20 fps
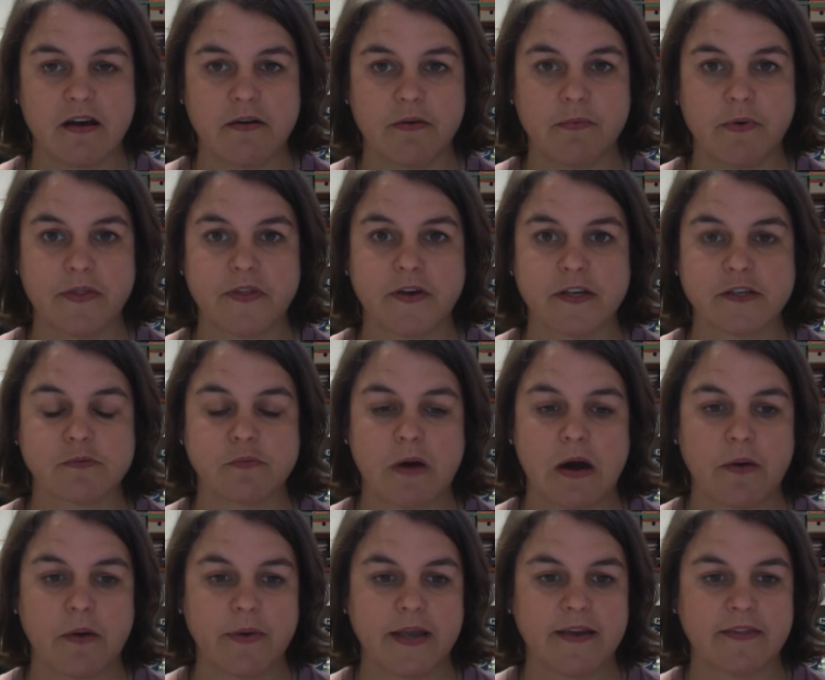with us
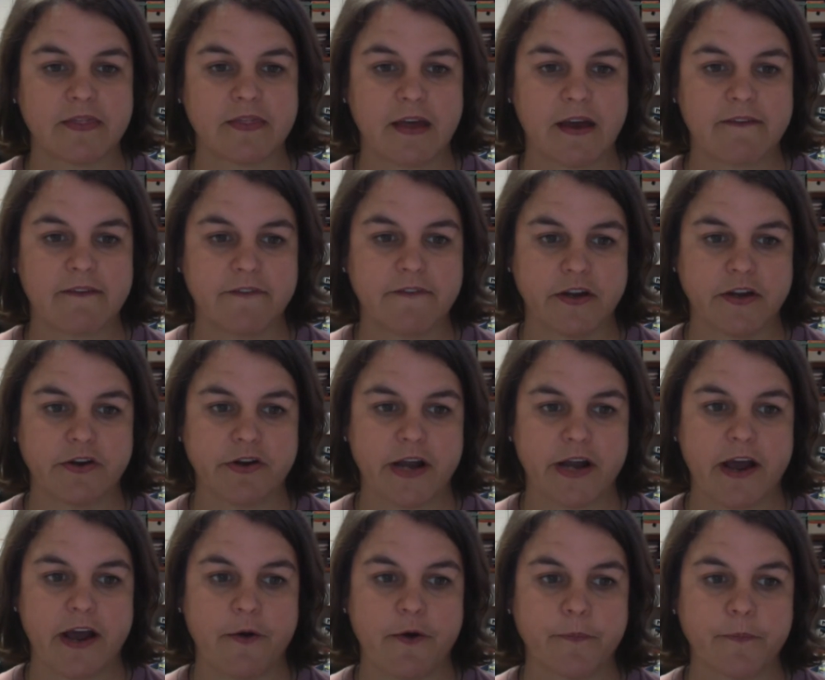while we get that figured out.